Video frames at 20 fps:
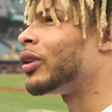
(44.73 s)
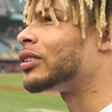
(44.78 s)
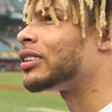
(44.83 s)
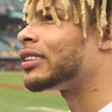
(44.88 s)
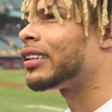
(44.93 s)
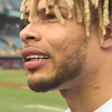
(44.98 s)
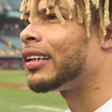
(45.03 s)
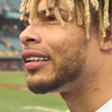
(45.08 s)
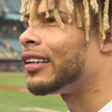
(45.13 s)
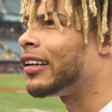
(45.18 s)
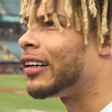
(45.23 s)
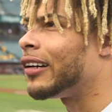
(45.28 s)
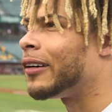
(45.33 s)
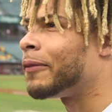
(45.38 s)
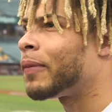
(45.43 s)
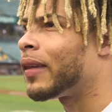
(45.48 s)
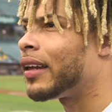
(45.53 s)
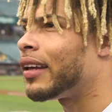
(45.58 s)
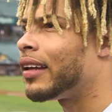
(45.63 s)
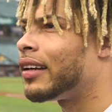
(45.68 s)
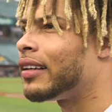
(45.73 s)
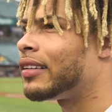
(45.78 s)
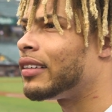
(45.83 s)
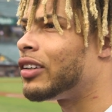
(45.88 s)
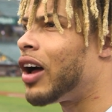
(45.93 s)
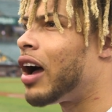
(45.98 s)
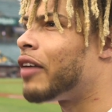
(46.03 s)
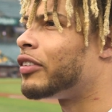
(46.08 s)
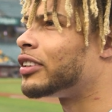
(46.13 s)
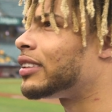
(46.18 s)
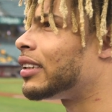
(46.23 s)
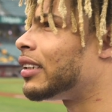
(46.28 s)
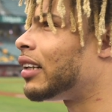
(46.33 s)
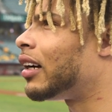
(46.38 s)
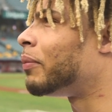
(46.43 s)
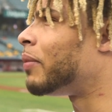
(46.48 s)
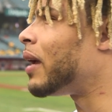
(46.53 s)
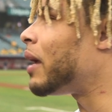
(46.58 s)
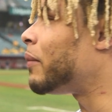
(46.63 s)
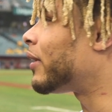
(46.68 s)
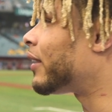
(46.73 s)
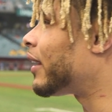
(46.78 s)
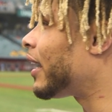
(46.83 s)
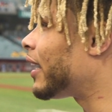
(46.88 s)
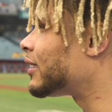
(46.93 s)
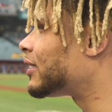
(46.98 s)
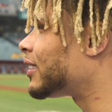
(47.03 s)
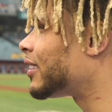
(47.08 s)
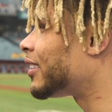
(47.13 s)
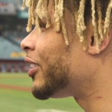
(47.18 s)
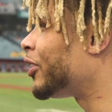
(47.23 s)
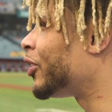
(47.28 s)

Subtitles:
Once again, you know, obviously Baby Cakes,